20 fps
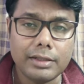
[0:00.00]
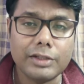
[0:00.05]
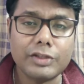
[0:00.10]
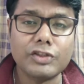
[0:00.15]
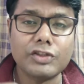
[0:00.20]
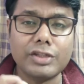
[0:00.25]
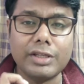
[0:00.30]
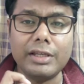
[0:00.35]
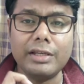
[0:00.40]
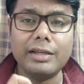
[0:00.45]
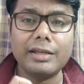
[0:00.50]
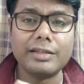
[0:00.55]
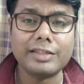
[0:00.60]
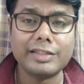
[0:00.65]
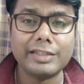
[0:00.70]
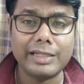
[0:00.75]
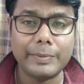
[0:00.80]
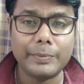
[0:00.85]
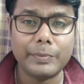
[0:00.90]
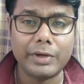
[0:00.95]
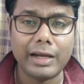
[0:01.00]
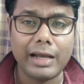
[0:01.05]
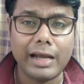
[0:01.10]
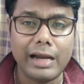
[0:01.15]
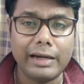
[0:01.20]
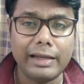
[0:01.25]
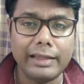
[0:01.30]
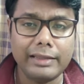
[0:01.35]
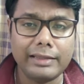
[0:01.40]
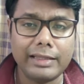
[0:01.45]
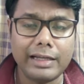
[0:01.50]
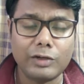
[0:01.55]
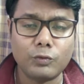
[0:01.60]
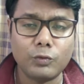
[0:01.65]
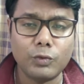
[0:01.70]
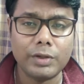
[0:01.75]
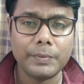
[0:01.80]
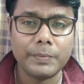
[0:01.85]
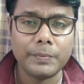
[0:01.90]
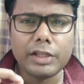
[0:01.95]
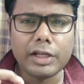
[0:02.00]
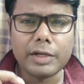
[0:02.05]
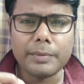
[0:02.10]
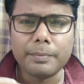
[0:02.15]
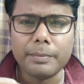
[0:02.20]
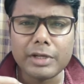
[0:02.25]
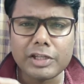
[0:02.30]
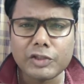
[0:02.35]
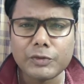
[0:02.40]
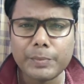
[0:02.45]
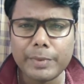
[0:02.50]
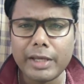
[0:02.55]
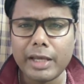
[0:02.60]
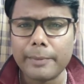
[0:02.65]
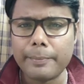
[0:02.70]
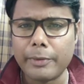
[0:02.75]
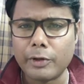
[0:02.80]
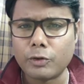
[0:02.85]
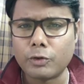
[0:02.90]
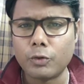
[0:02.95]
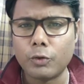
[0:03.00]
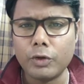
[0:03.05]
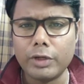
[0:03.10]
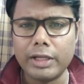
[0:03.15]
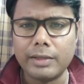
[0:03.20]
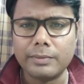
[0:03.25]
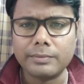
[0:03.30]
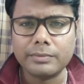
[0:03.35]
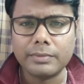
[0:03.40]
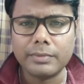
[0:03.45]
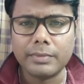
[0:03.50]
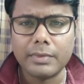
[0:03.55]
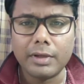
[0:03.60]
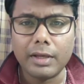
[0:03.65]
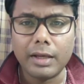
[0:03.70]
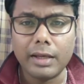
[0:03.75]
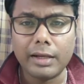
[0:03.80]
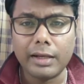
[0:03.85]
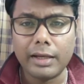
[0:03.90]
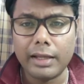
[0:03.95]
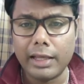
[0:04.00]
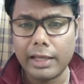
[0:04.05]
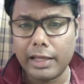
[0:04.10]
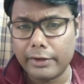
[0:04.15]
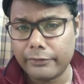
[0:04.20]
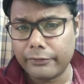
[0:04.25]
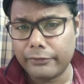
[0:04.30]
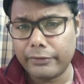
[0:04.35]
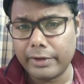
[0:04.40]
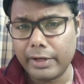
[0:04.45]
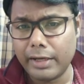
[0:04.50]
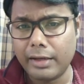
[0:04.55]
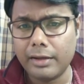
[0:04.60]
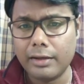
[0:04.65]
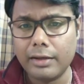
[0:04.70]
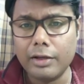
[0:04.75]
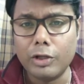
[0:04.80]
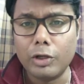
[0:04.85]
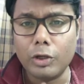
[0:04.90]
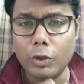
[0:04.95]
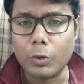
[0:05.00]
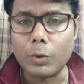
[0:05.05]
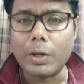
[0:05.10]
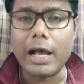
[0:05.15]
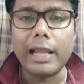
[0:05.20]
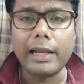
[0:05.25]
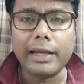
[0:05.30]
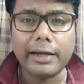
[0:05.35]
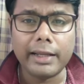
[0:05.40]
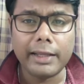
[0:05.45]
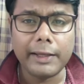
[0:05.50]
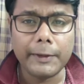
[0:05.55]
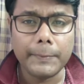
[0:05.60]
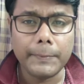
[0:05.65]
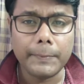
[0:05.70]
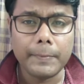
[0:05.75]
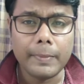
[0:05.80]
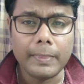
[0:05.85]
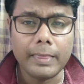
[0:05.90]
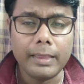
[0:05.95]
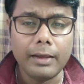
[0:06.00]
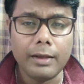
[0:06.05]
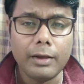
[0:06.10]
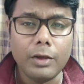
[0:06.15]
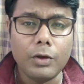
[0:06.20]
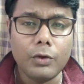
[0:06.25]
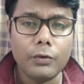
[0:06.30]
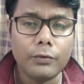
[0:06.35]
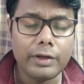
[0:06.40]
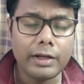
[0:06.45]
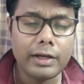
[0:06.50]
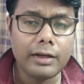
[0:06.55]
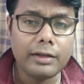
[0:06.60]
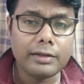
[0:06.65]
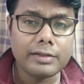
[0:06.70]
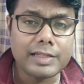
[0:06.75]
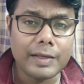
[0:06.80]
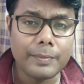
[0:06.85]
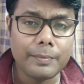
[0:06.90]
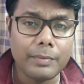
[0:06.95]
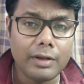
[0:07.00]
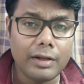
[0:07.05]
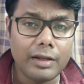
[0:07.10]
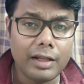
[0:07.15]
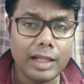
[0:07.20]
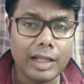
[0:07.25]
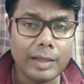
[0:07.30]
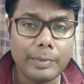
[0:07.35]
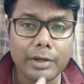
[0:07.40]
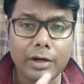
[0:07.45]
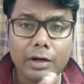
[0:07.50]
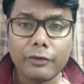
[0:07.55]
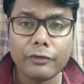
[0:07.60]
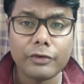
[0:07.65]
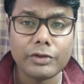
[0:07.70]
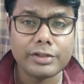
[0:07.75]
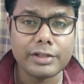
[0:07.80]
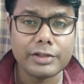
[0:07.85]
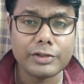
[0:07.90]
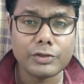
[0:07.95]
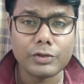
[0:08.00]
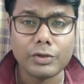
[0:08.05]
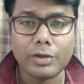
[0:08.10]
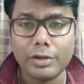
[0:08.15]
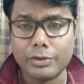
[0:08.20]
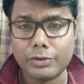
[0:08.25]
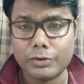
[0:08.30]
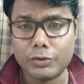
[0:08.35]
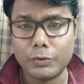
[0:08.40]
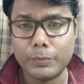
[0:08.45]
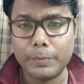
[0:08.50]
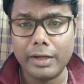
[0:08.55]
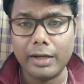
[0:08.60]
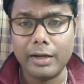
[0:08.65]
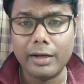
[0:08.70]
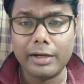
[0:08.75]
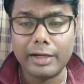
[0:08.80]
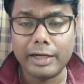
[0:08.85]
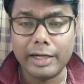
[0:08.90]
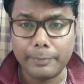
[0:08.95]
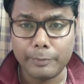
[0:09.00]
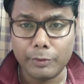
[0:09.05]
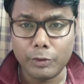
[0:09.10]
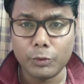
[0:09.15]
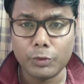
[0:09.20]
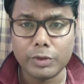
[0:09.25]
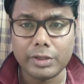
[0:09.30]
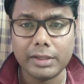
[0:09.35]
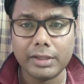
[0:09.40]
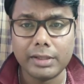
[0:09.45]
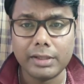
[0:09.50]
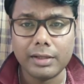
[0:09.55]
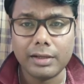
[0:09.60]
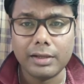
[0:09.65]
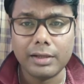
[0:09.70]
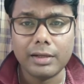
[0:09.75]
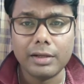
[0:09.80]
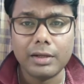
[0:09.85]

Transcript: a serious step regarding that one. There must be a petroleum in every locality wherein some labor officers should be deputed